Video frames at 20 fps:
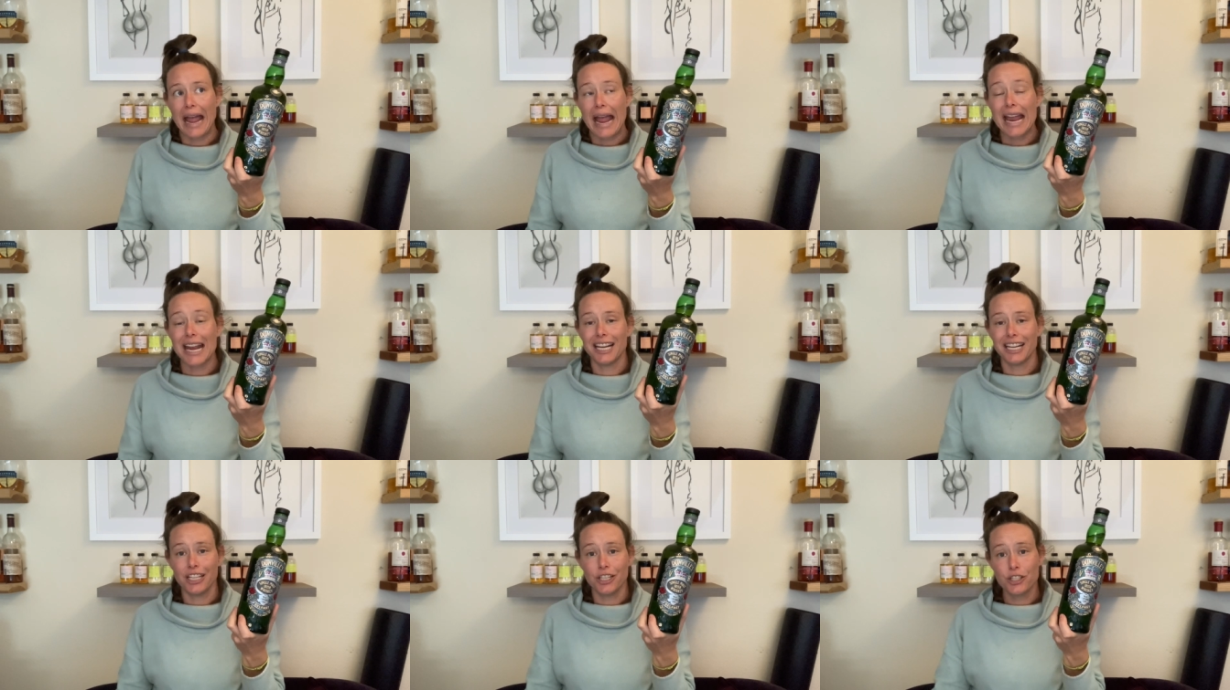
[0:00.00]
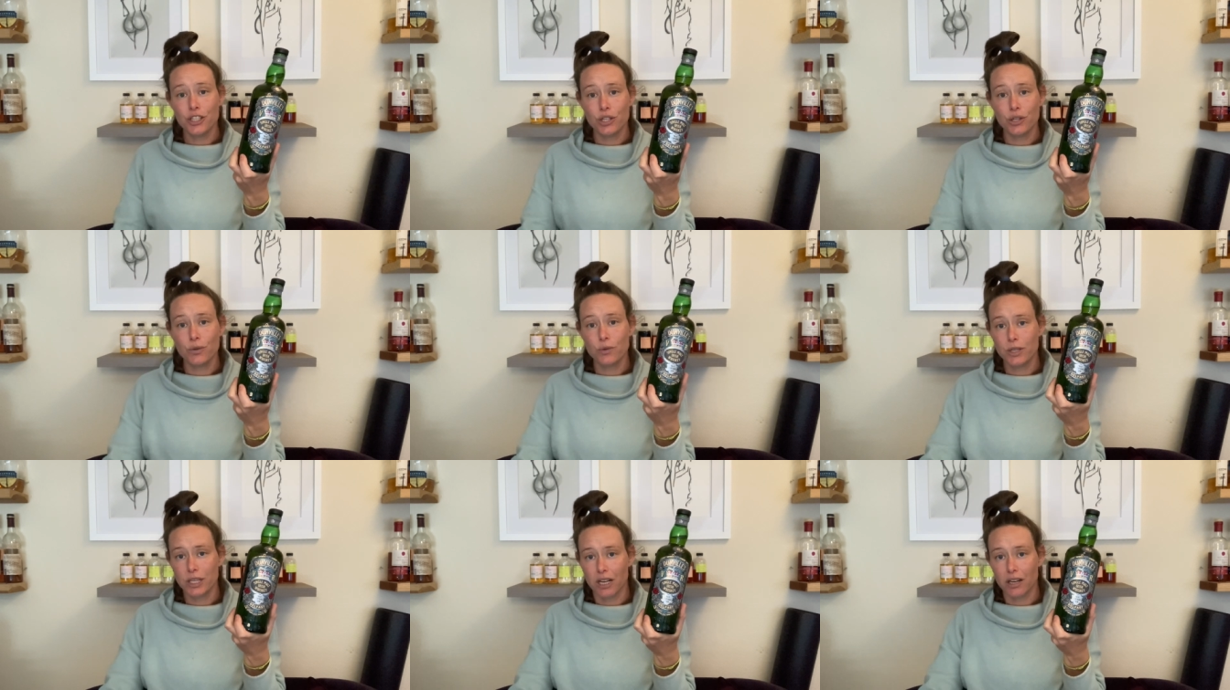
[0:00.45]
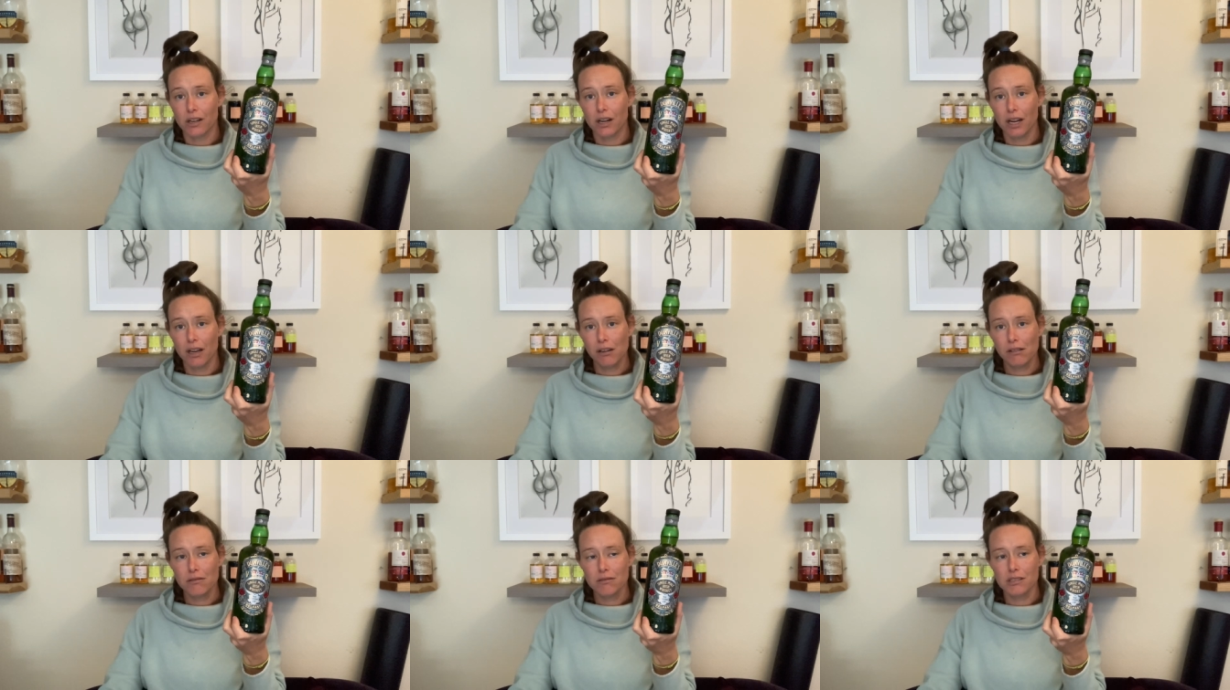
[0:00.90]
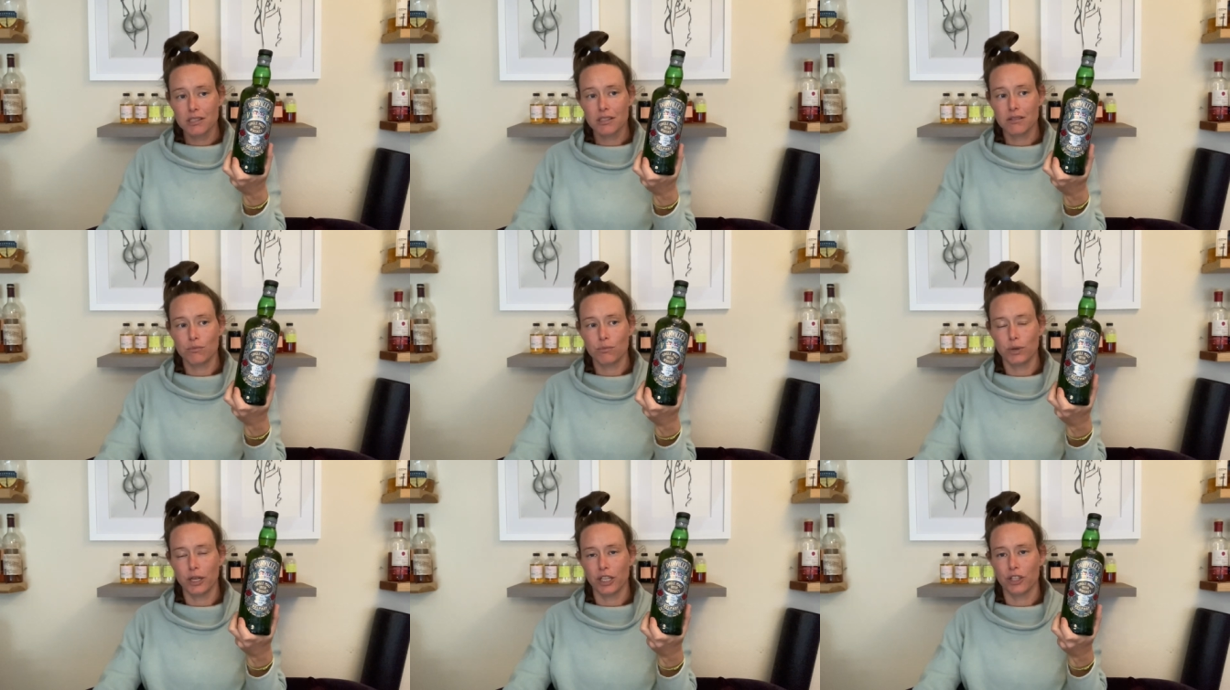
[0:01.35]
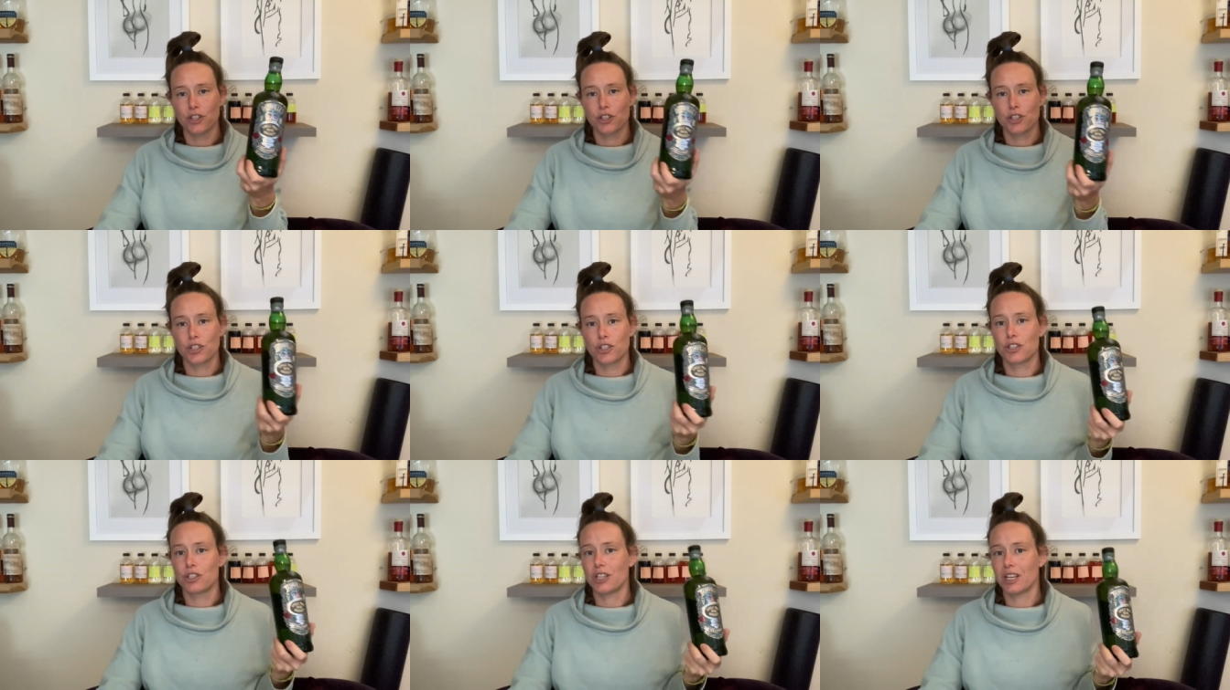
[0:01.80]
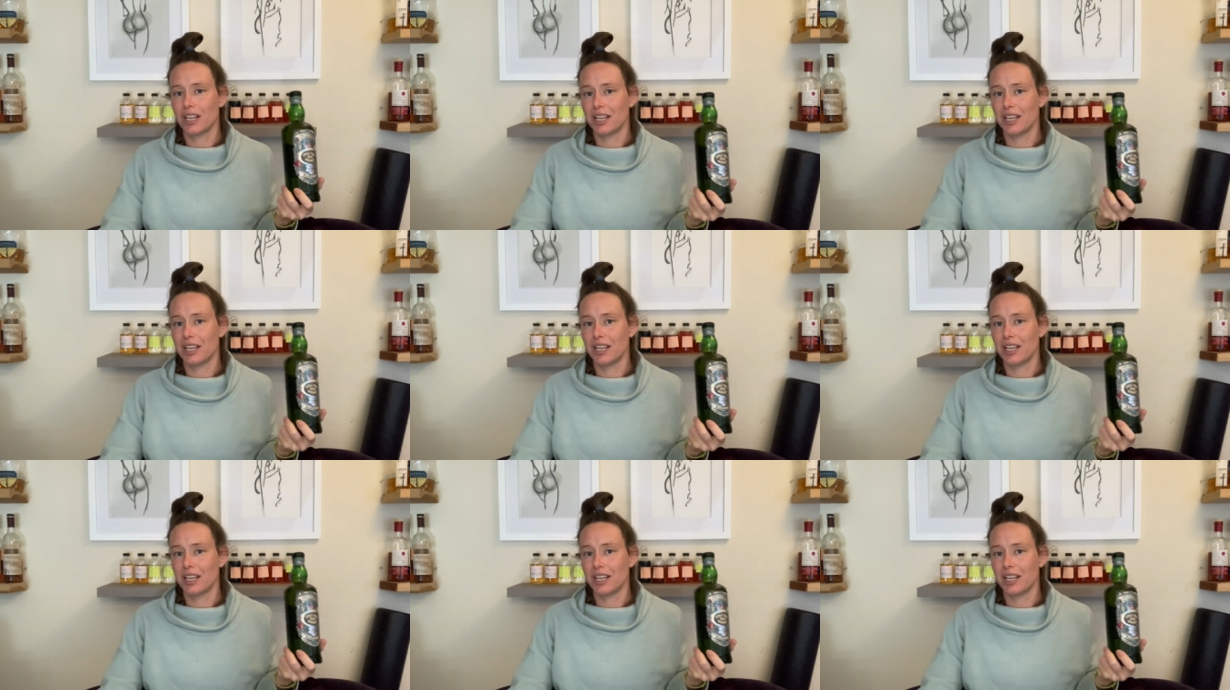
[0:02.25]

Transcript: 82 euros, which